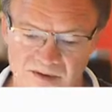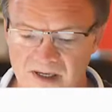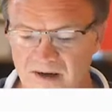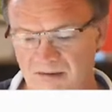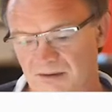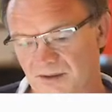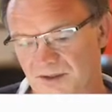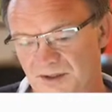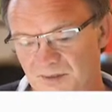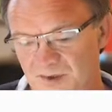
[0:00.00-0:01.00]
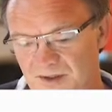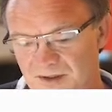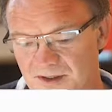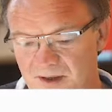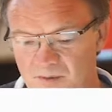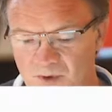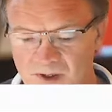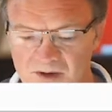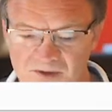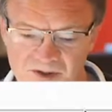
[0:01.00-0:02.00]
Now this is a bit
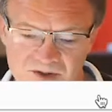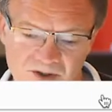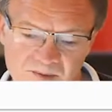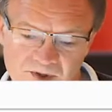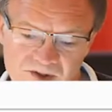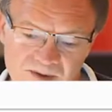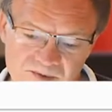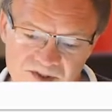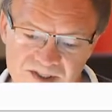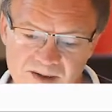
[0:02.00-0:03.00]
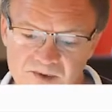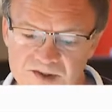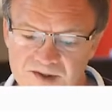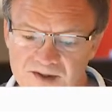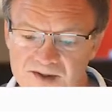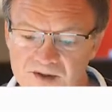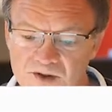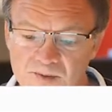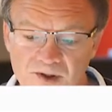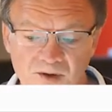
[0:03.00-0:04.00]
all over the show because I'm just demonstrating
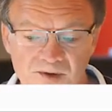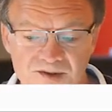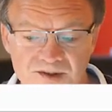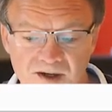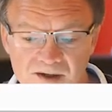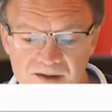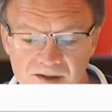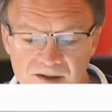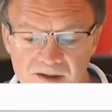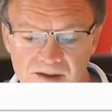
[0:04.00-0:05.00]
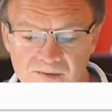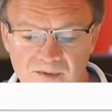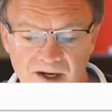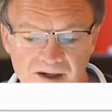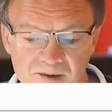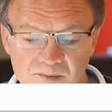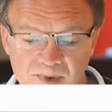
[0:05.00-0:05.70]
to you, but on the side here I can